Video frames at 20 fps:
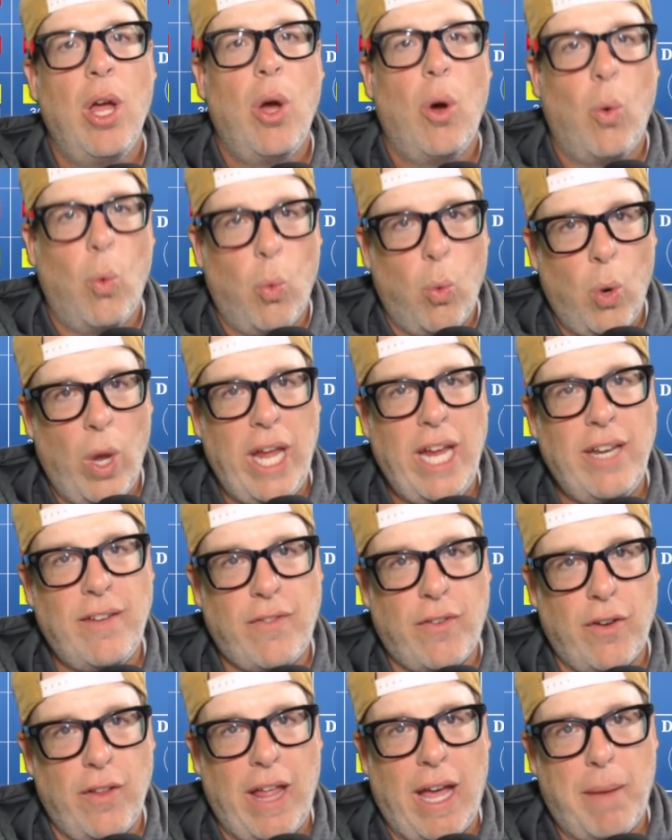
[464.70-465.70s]
Wait
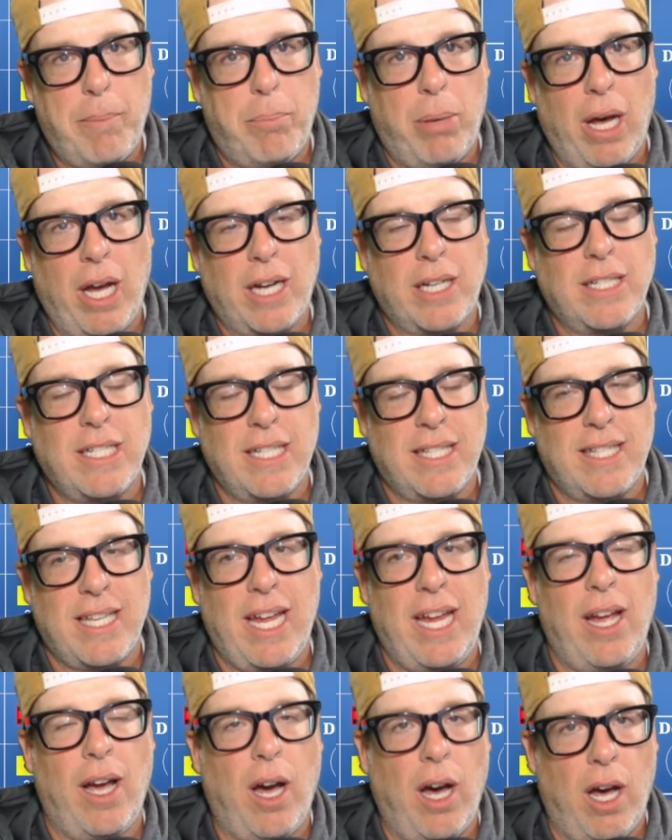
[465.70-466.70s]
for that puck to
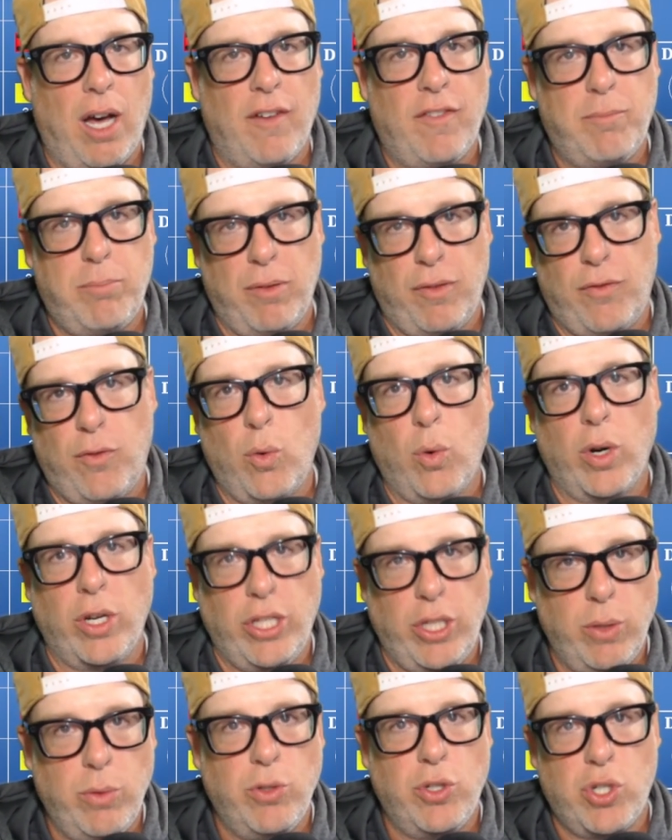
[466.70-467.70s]
say off before
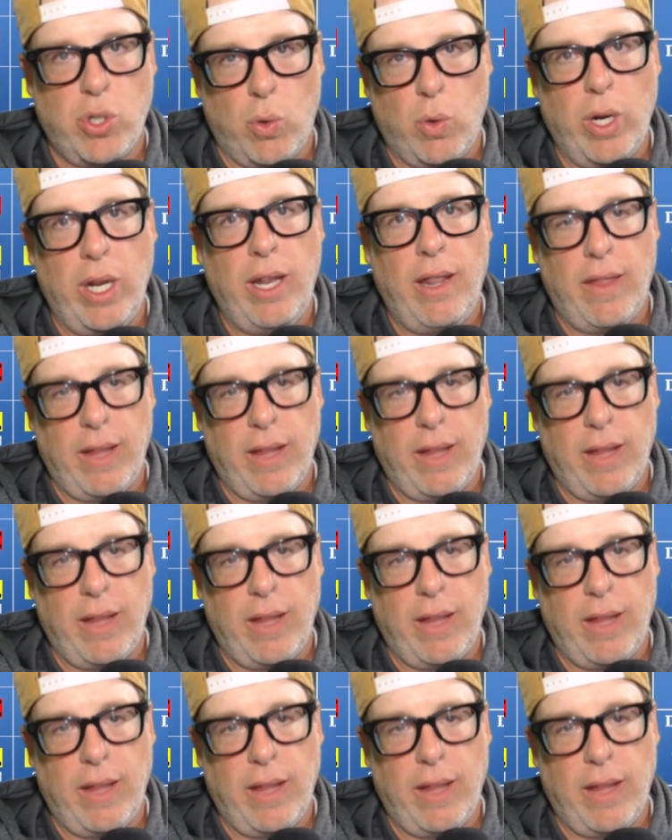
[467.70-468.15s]
you join